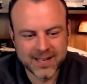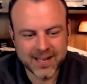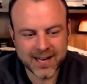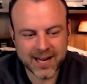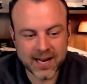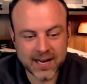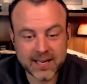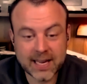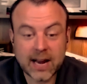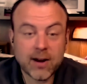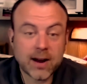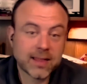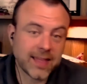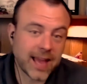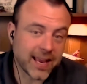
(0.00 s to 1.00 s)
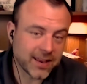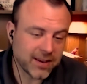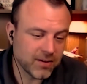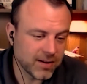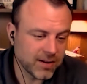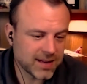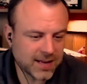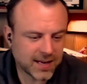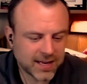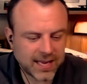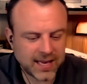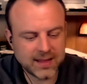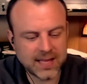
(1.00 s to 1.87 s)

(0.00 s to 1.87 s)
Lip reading: Gueric, thank you. Again,